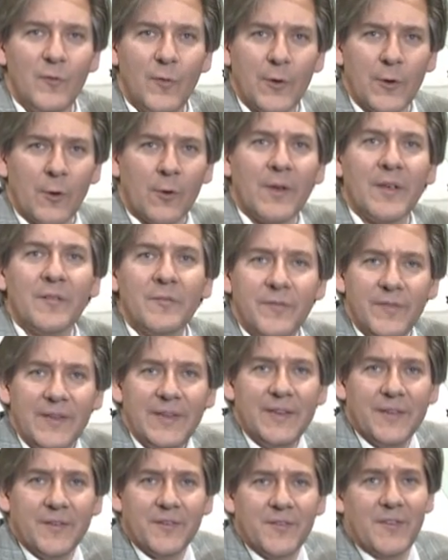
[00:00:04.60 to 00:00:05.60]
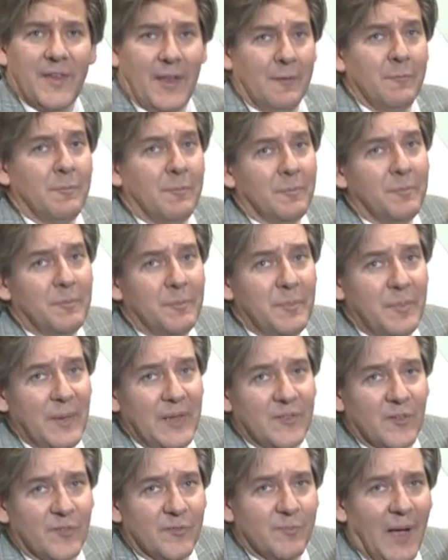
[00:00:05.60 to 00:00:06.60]
for your convenience and
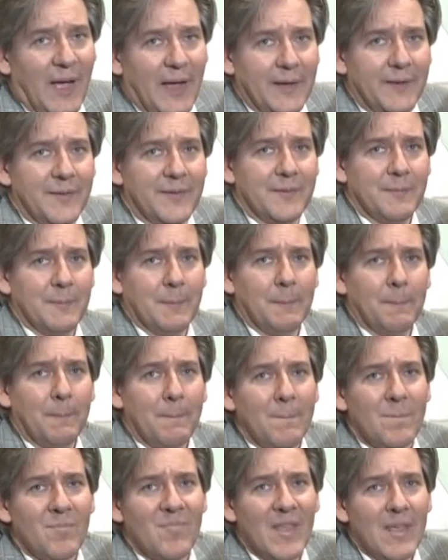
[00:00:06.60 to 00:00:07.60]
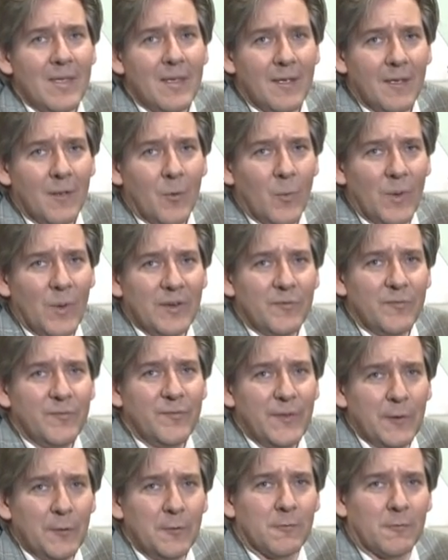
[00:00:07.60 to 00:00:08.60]
peace of mind, when the
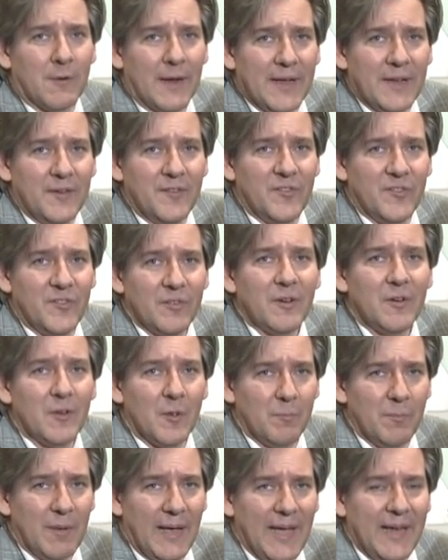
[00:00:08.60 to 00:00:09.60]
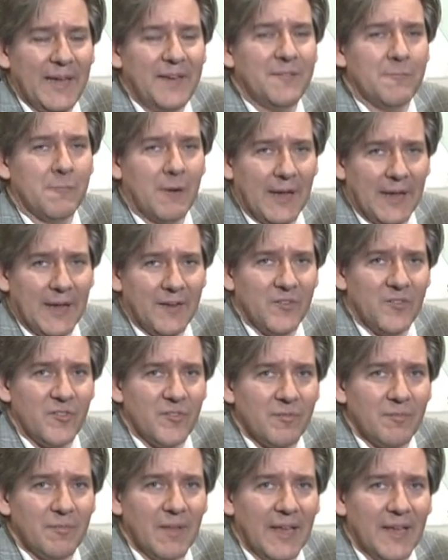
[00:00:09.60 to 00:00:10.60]
fuel range, combined
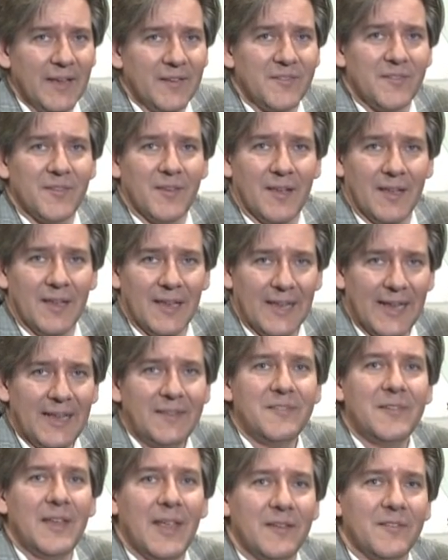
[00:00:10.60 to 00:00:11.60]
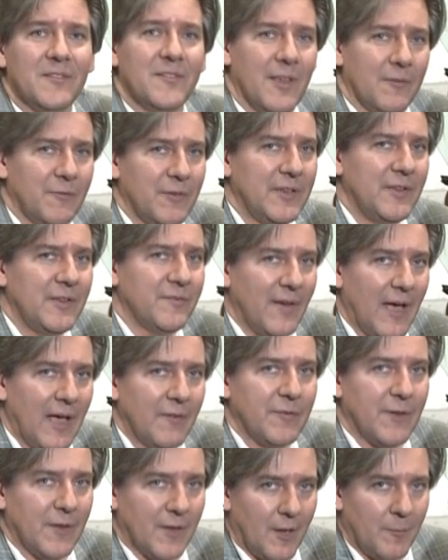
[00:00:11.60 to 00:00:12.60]
range, is less than
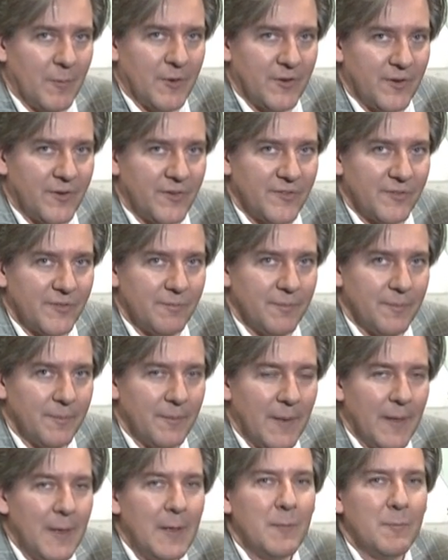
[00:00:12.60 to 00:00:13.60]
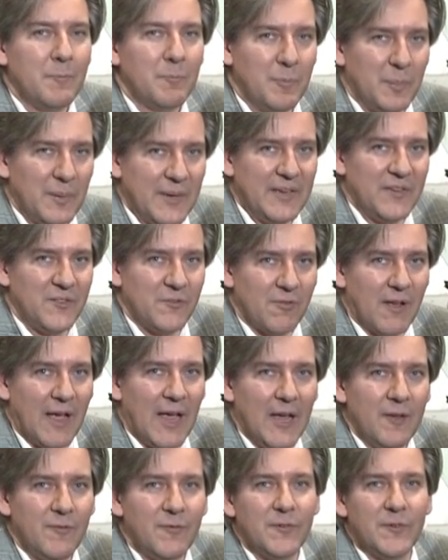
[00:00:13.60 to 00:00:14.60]
75 kilometers, please
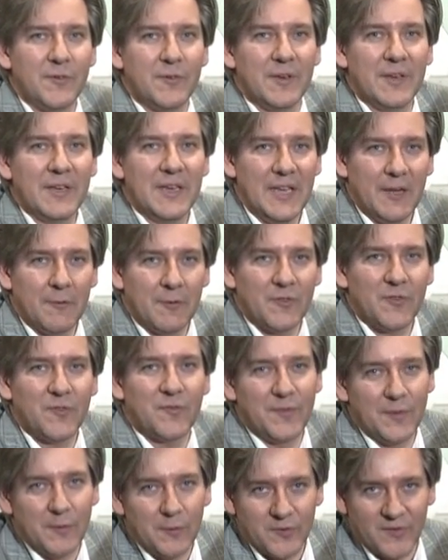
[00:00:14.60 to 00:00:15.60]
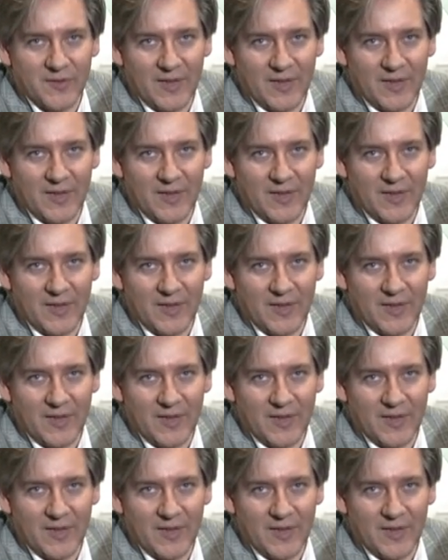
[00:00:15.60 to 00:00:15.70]
drive to the nearest fuel